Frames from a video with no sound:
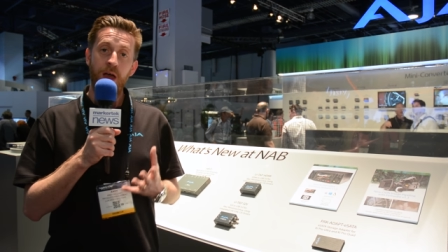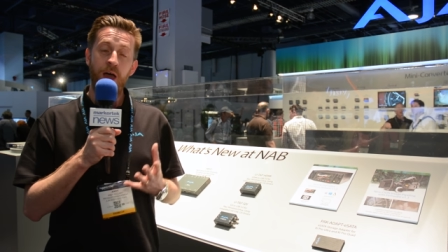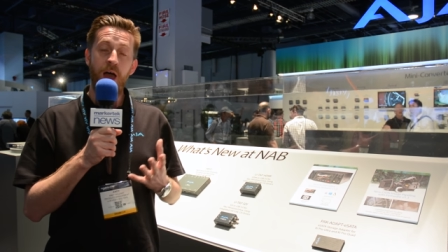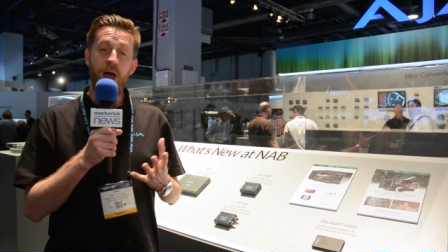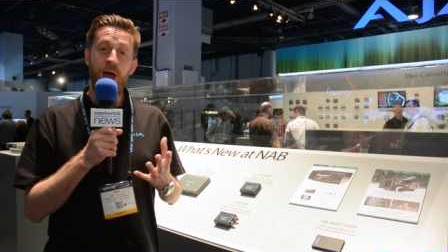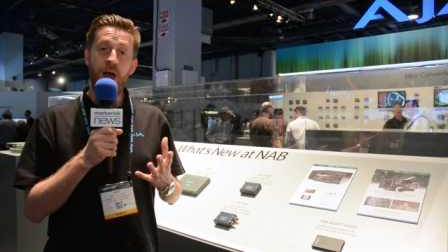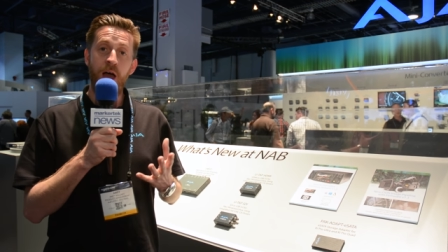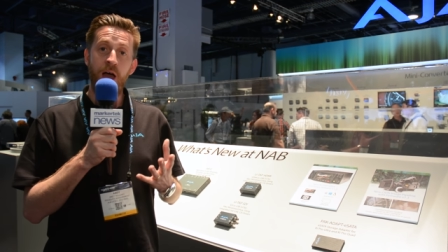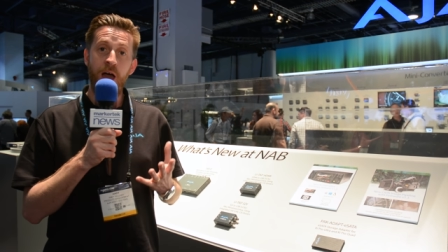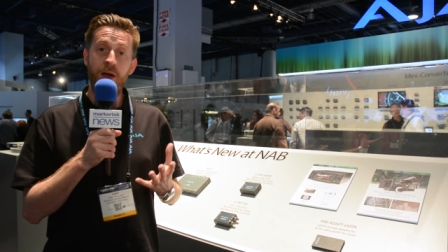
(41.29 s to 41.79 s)

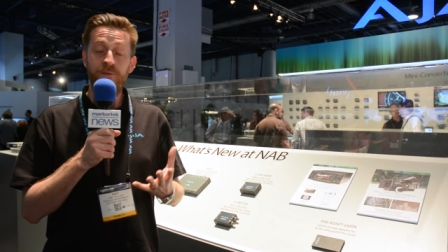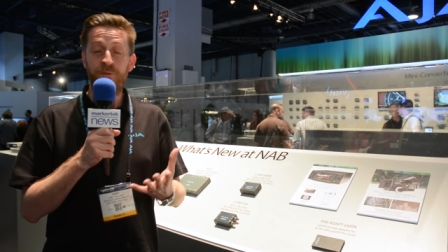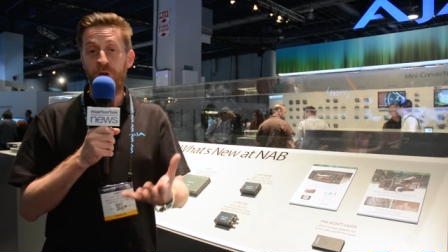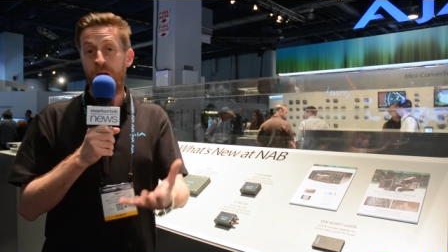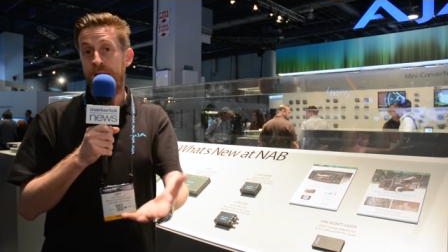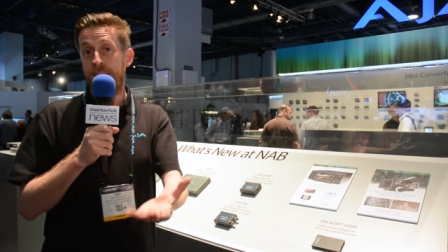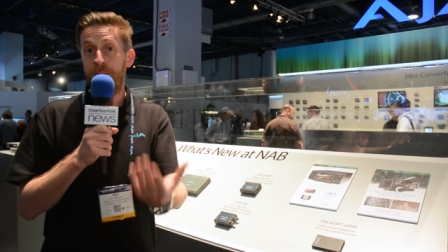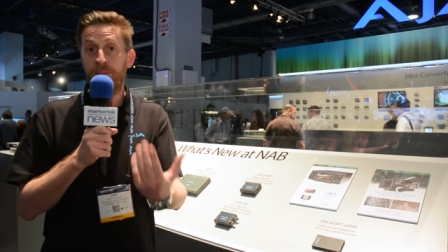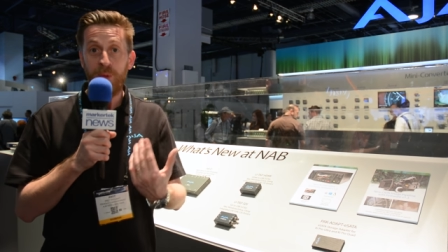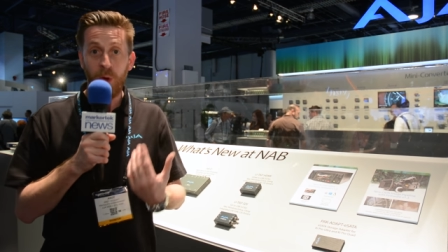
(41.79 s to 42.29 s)
uh,
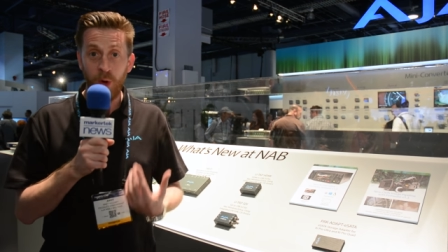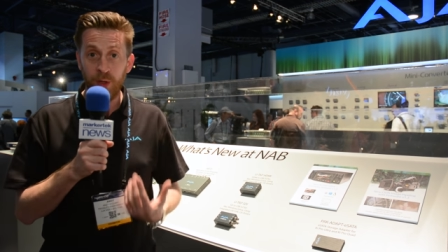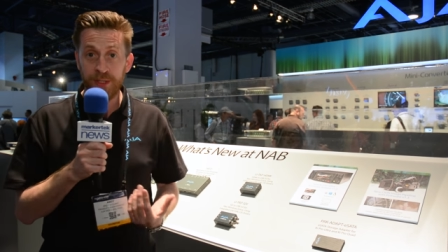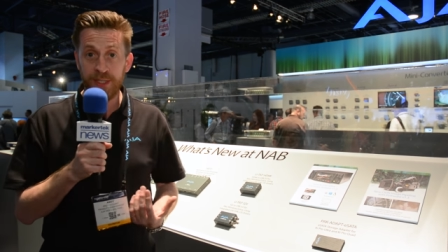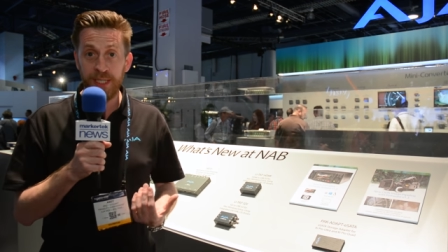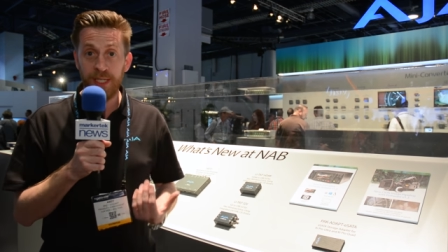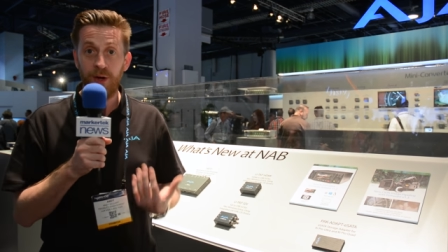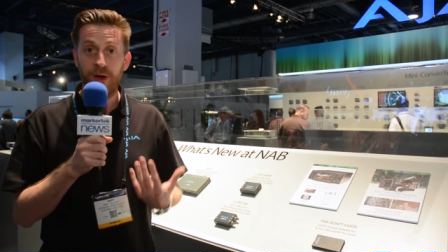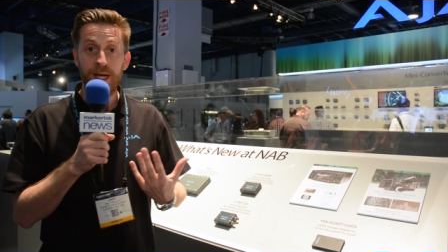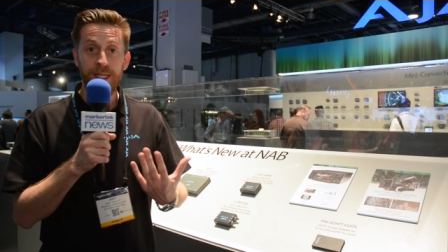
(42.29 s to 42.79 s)
for
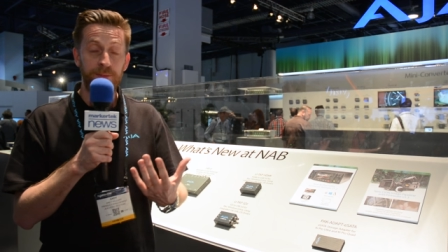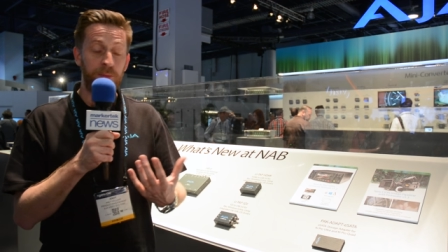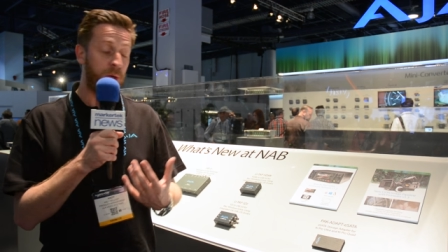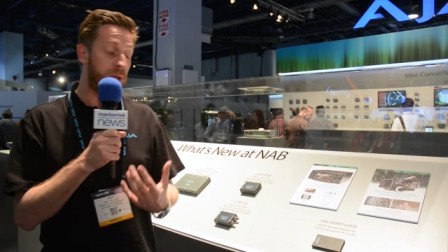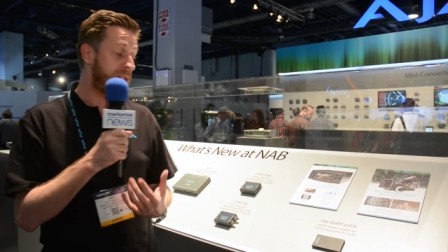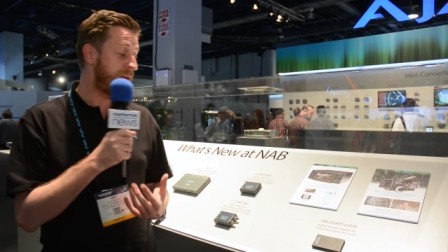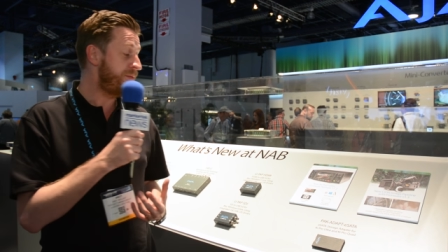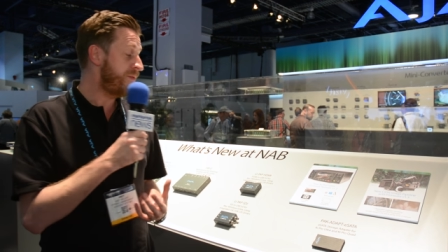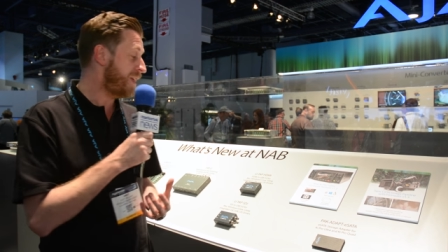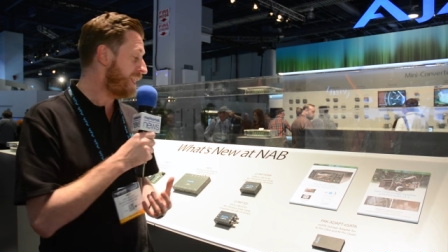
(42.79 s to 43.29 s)
importing or
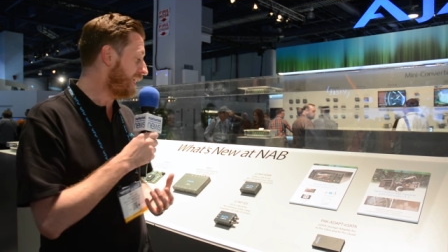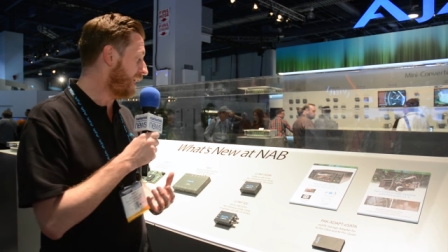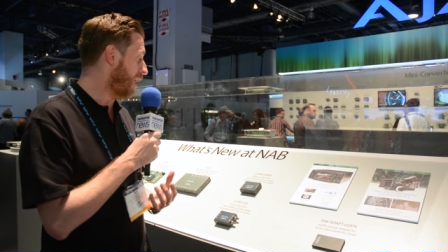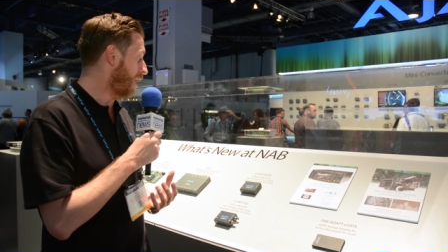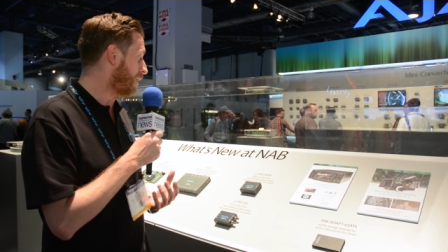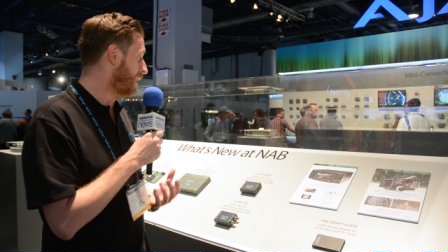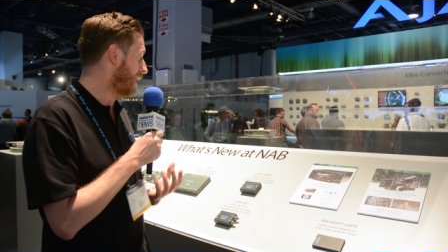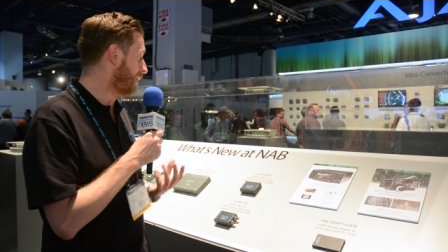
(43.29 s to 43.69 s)
exporting video.